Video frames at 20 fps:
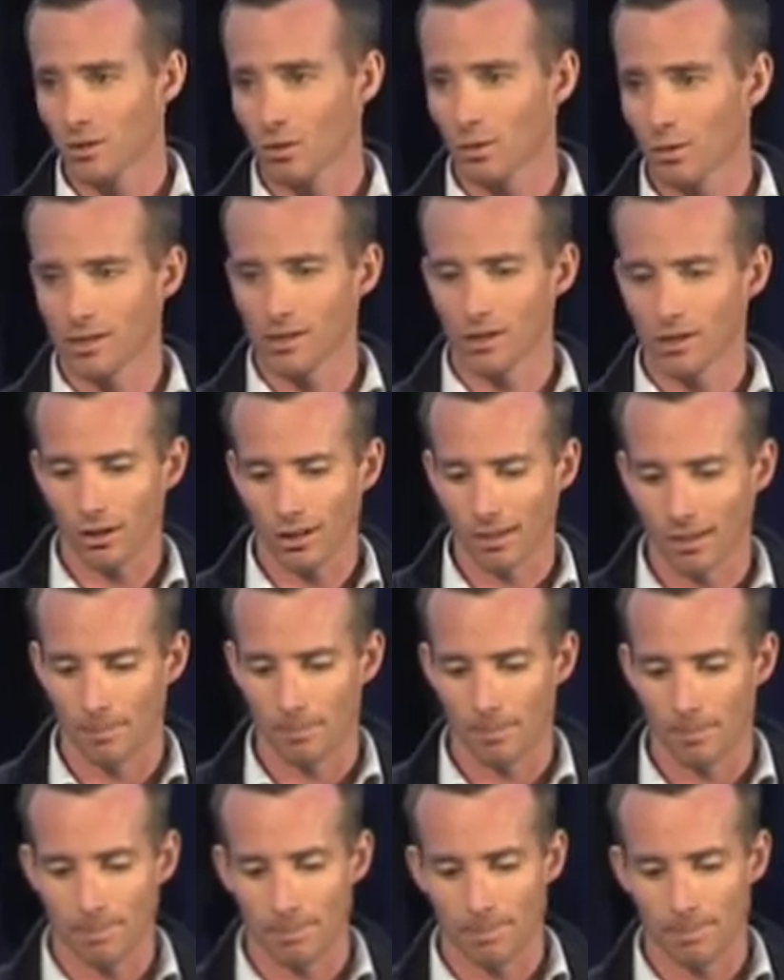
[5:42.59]
it's not like a
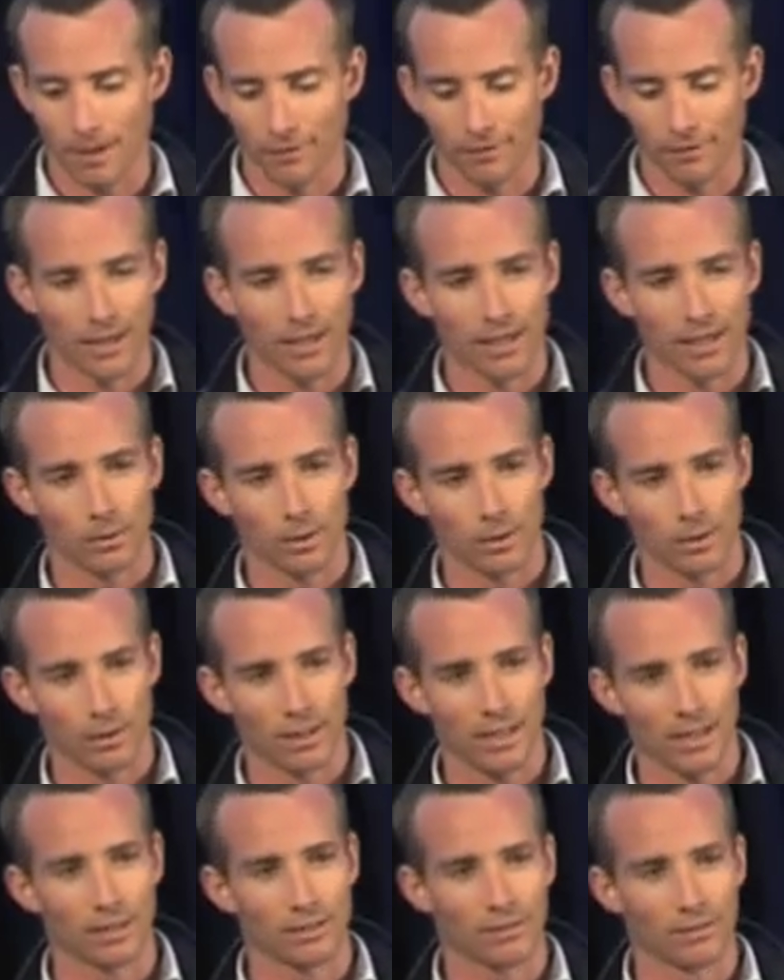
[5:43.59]
buffet where
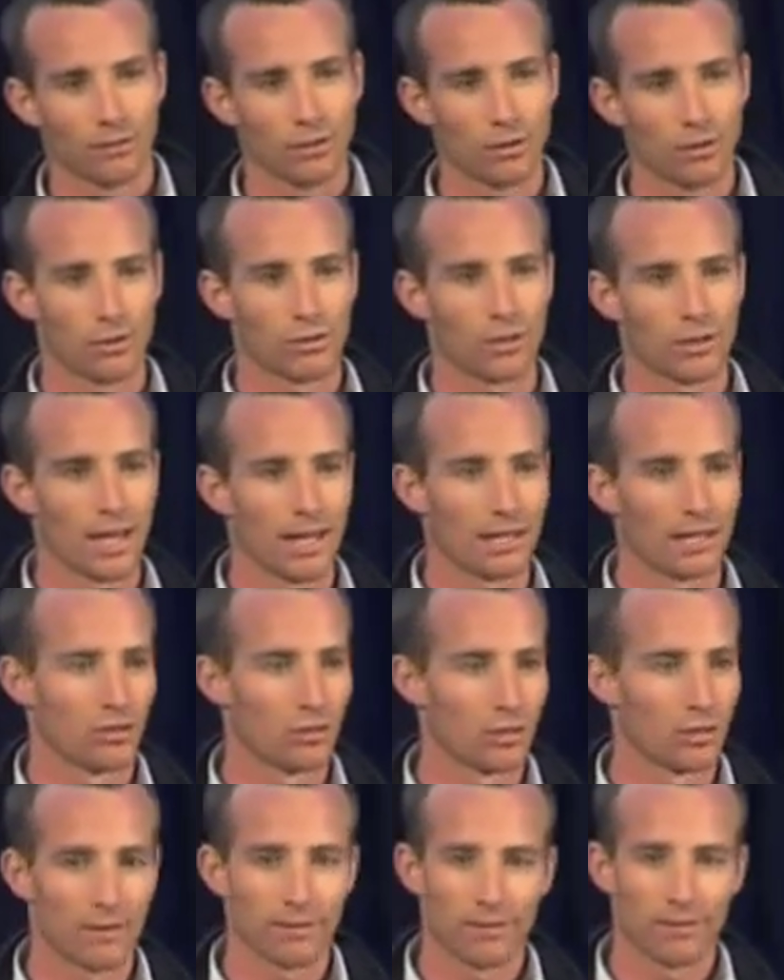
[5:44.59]
you're eating food and
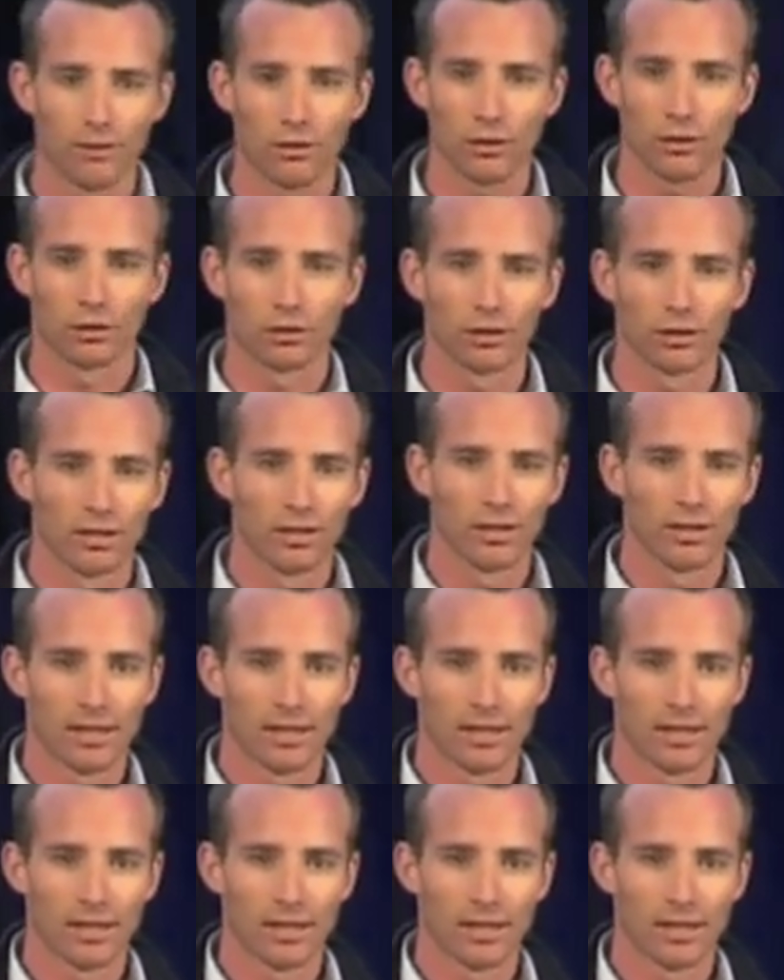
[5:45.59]
you get full.